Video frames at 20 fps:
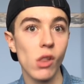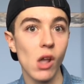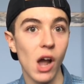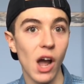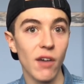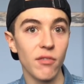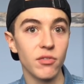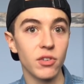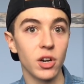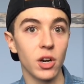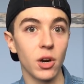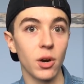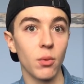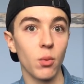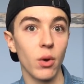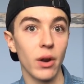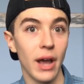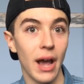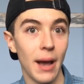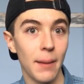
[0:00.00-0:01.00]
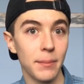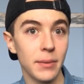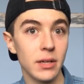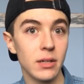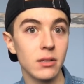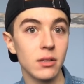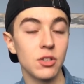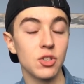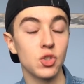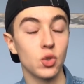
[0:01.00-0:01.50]
after what
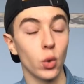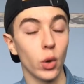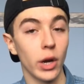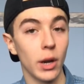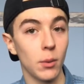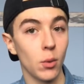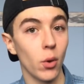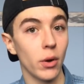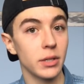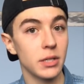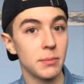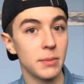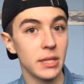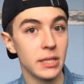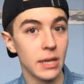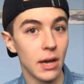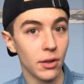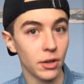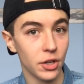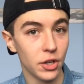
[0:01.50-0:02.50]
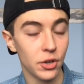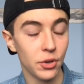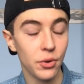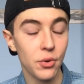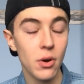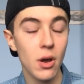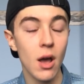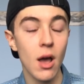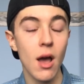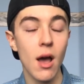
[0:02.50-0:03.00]
happened, the story I'm going to be telling you.